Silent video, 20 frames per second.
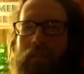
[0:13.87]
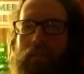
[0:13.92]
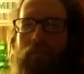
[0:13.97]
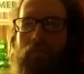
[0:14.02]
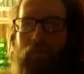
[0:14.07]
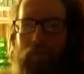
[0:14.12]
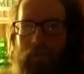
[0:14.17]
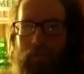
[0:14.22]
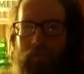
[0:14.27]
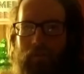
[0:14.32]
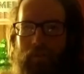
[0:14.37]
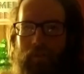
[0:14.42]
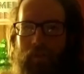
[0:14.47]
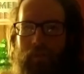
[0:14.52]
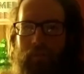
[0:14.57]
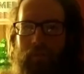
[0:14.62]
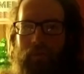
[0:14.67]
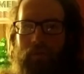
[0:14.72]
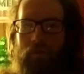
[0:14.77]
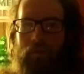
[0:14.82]
for this first
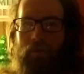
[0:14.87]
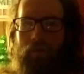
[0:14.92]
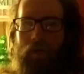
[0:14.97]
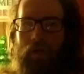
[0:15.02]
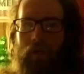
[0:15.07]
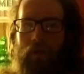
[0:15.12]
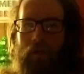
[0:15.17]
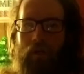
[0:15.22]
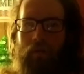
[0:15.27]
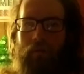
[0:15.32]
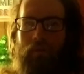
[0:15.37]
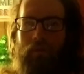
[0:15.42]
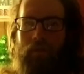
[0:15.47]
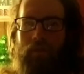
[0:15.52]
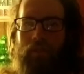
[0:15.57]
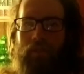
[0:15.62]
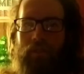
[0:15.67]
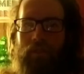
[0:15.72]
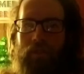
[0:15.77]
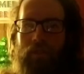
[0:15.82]
episode, I kind of want to
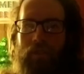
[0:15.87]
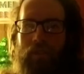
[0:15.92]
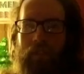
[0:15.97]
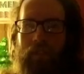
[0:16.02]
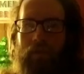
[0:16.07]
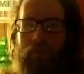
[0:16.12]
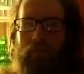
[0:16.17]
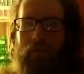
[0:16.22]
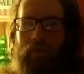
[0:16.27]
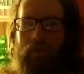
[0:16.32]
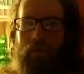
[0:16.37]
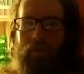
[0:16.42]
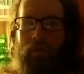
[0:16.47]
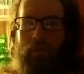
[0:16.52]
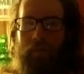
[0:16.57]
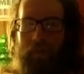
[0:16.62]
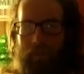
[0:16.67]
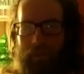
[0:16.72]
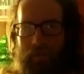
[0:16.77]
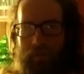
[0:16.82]
just get into the
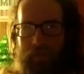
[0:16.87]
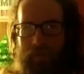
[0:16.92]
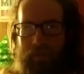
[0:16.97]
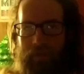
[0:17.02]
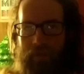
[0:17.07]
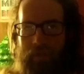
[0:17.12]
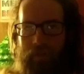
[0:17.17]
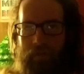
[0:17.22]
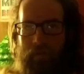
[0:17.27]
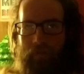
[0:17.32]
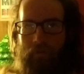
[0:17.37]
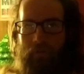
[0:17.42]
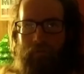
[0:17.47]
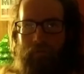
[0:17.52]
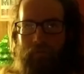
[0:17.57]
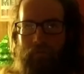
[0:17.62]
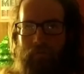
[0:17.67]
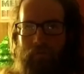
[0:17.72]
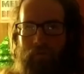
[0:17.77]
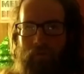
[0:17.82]
basics of
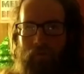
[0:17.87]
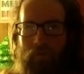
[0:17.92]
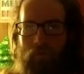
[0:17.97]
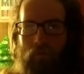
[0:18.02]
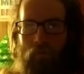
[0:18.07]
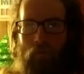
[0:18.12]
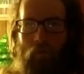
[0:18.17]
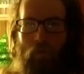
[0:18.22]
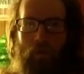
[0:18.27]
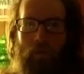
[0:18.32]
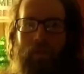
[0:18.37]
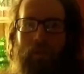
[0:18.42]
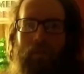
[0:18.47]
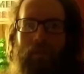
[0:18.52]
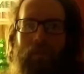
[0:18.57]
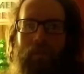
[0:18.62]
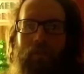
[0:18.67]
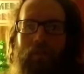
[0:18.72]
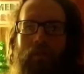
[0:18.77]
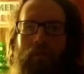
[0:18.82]
what
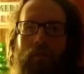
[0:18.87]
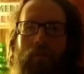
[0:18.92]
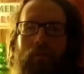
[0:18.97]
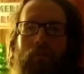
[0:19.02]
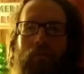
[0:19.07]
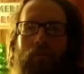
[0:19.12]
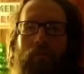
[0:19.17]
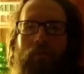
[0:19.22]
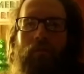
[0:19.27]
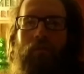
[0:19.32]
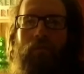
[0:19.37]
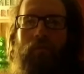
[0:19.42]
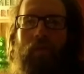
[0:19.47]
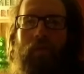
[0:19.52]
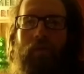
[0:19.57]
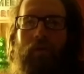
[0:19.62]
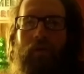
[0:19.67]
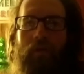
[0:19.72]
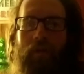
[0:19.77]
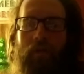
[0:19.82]
you might
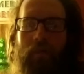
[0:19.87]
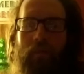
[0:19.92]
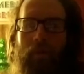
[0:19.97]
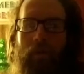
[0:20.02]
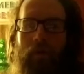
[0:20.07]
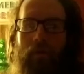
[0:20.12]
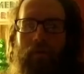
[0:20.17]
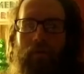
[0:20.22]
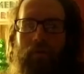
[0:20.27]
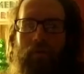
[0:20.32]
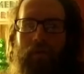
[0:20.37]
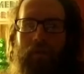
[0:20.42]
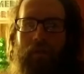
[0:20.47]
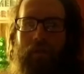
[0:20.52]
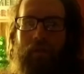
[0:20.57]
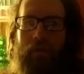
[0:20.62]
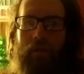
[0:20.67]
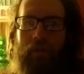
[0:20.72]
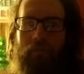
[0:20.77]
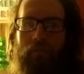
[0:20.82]
want to think about doing
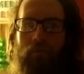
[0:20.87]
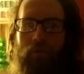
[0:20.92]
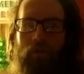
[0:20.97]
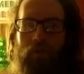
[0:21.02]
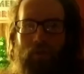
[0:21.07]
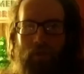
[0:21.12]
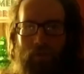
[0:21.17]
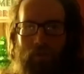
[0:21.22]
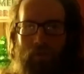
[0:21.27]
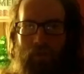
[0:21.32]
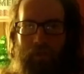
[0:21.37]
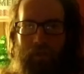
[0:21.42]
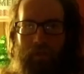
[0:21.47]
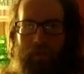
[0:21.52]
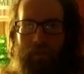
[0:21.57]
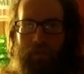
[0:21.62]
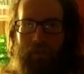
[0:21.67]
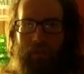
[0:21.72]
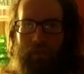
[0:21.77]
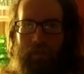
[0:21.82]
if you're just starting in
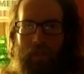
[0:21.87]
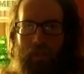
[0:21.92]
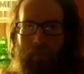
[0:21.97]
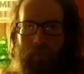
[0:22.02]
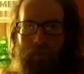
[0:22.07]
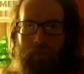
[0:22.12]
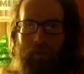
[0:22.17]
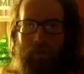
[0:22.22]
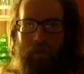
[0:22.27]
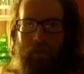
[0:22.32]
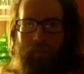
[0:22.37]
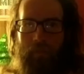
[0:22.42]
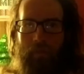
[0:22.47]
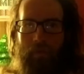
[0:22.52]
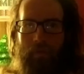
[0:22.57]
the tabletop